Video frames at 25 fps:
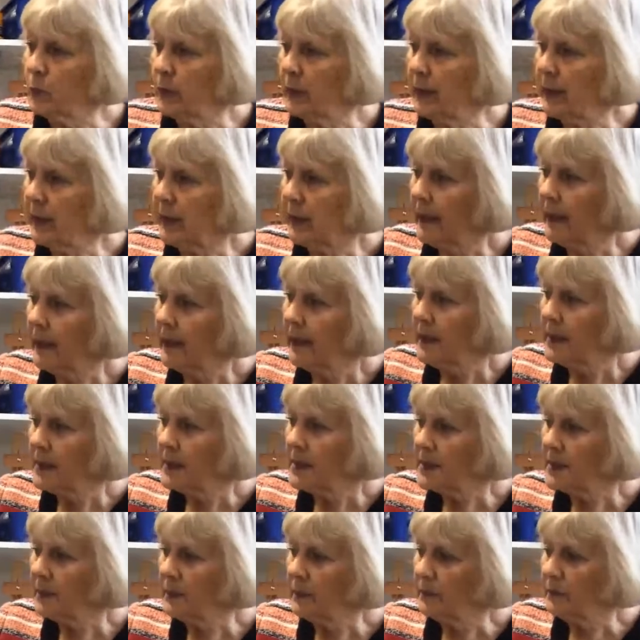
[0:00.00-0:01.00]
away
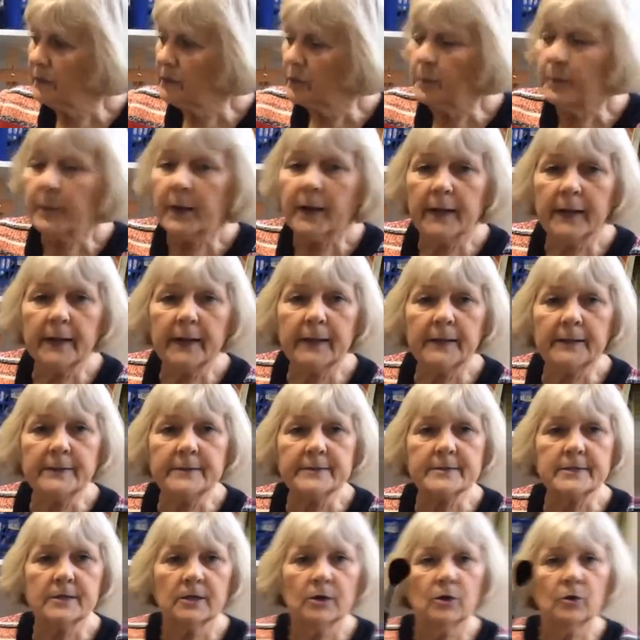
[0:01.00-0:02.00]
some of the
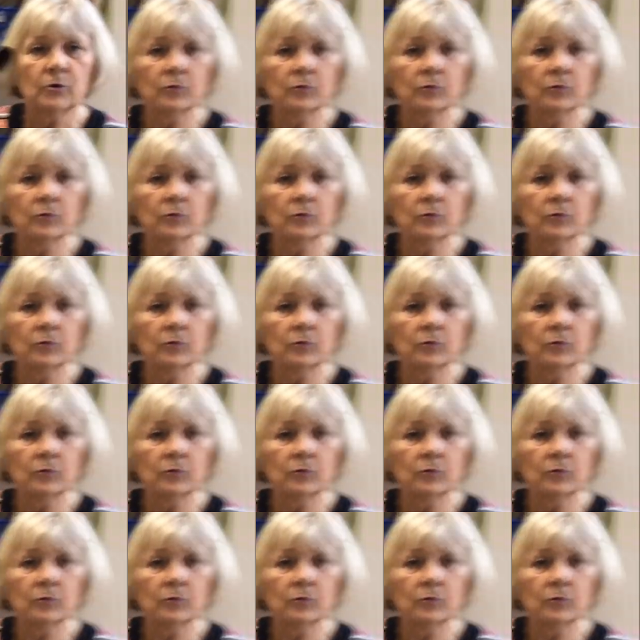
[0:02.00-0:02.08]
paint.